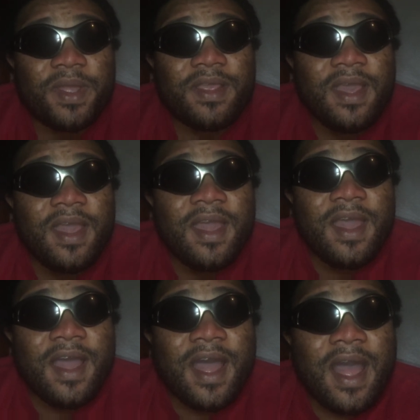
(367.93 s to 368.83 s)
But
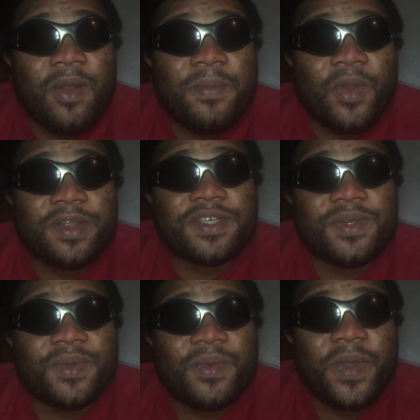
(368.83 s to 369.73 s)
I will be urging
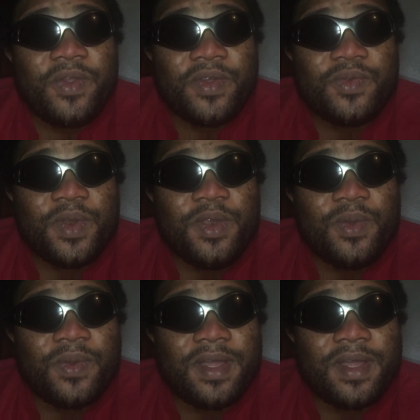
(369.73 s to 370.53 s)
you, when you want to renew,